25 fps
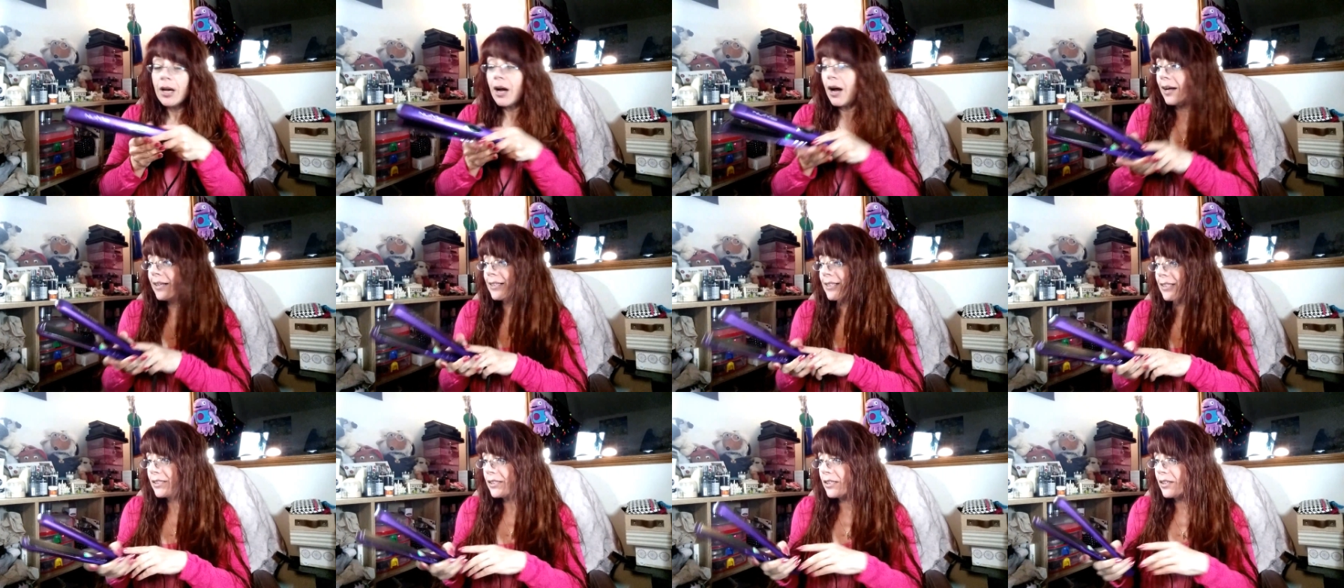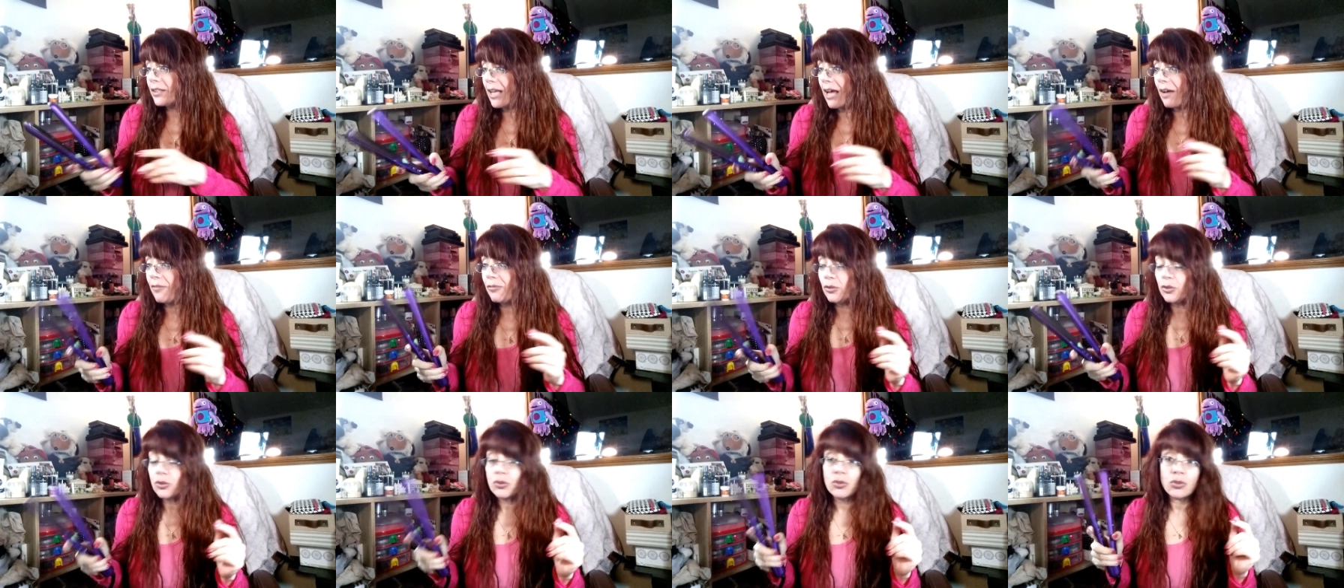I still
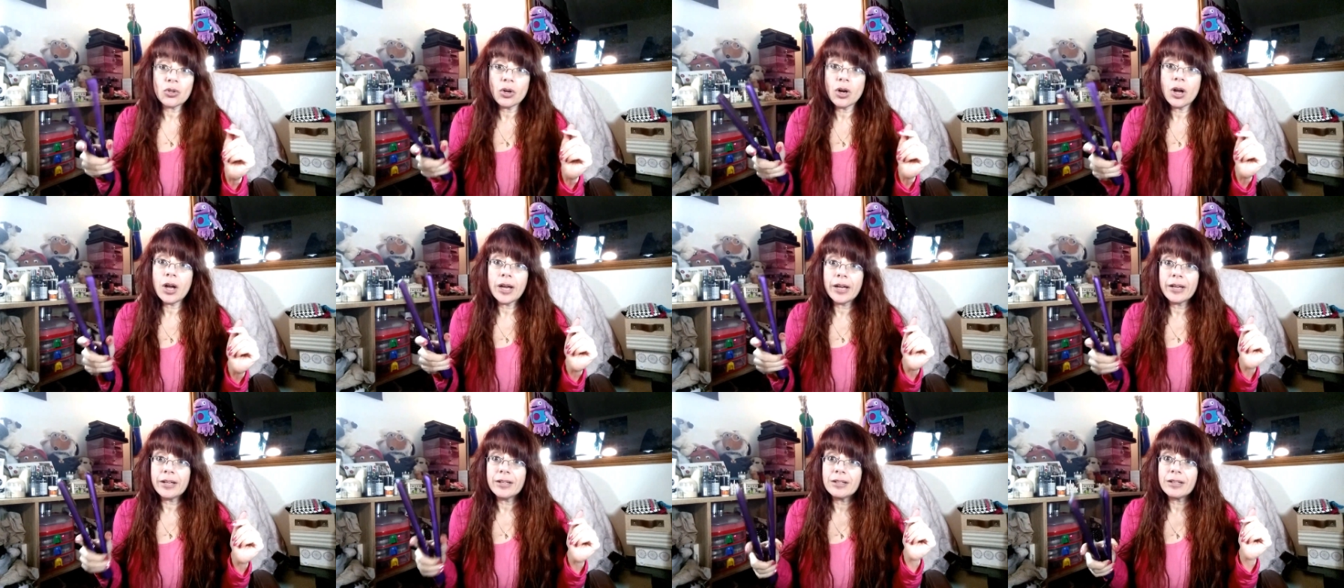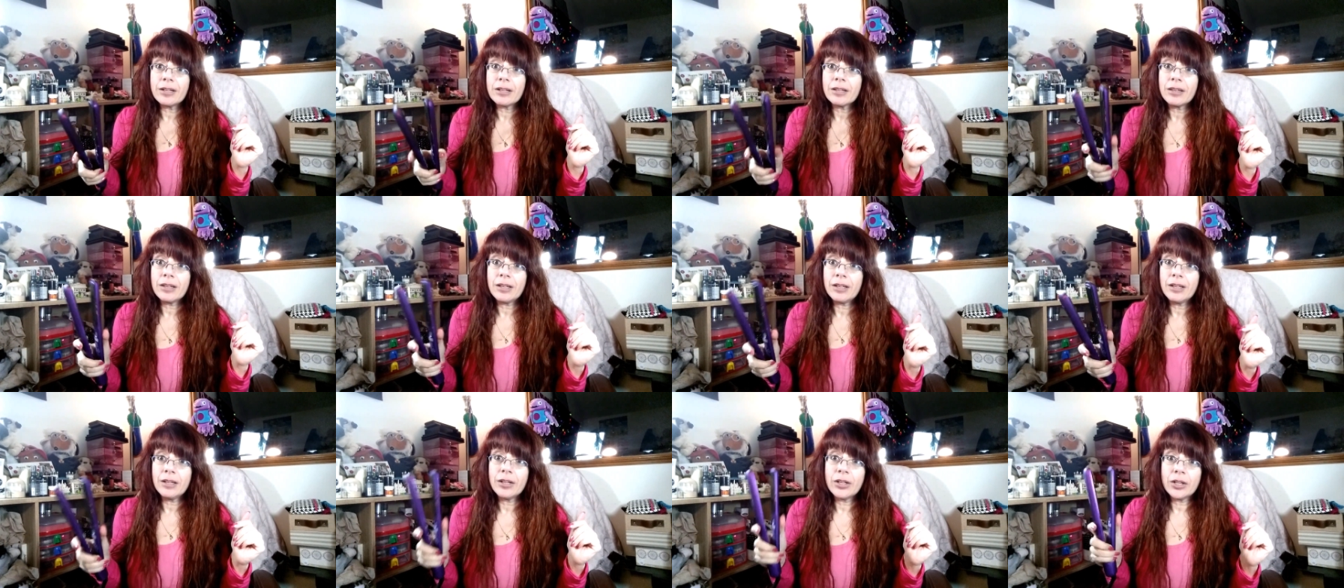haven't tried
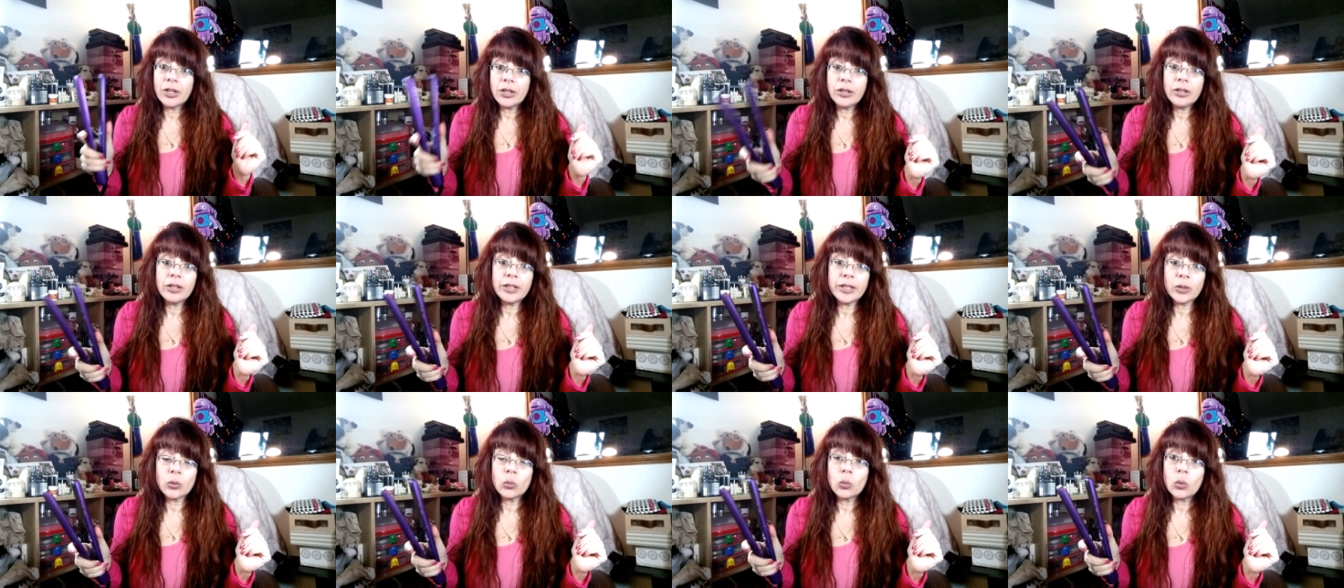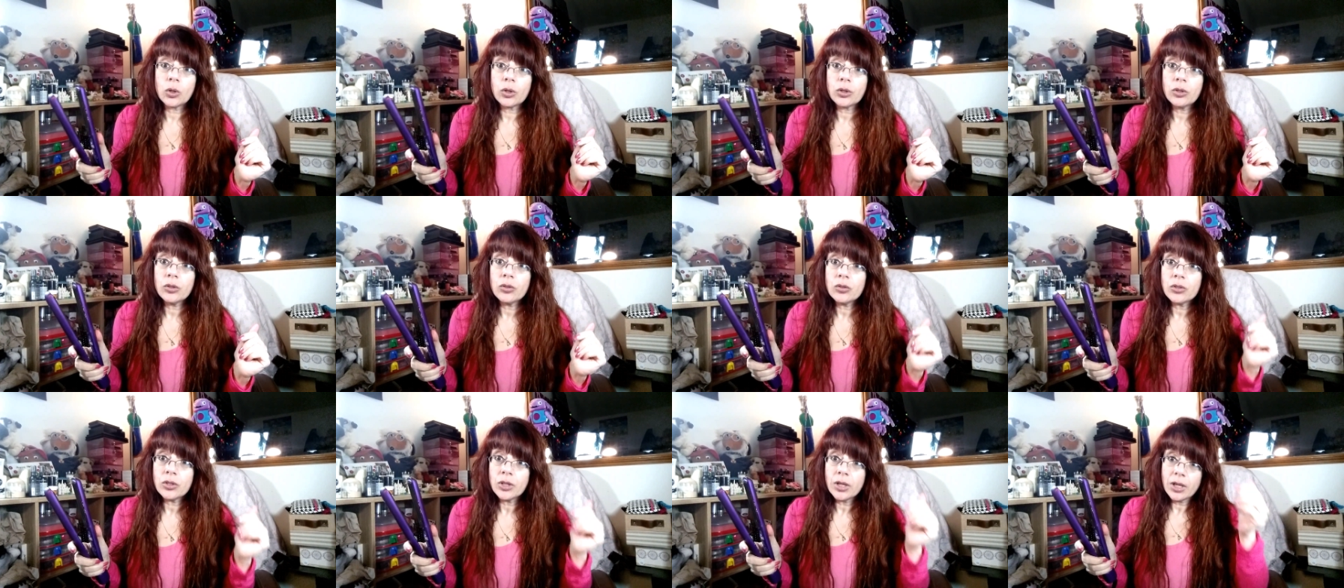the curling
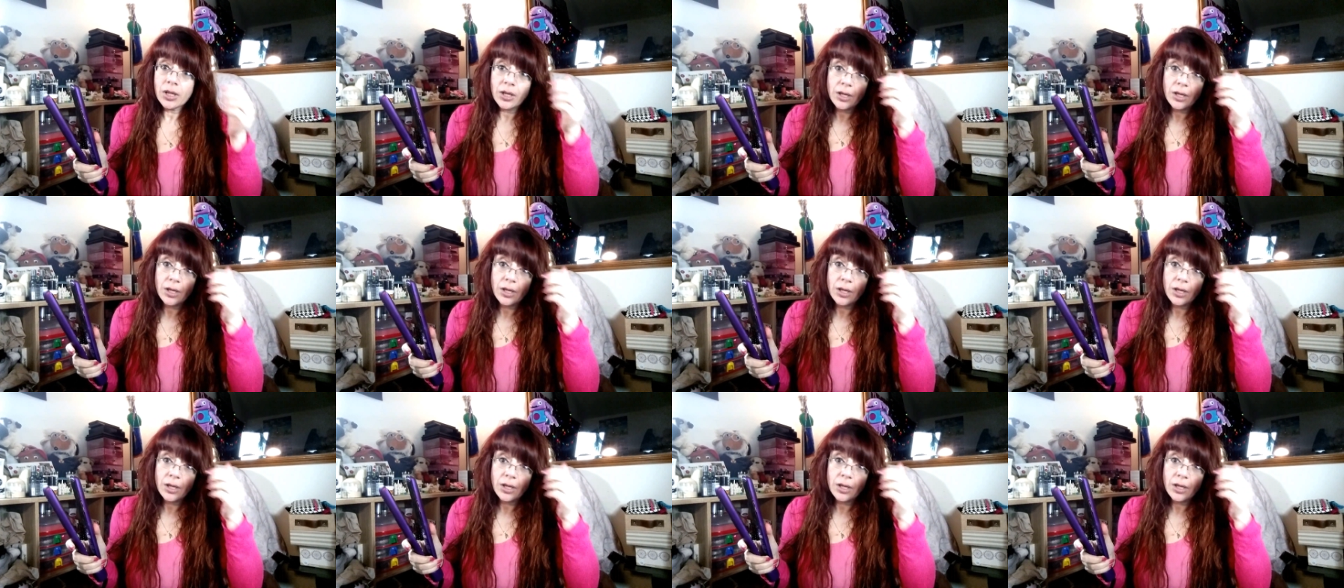wand,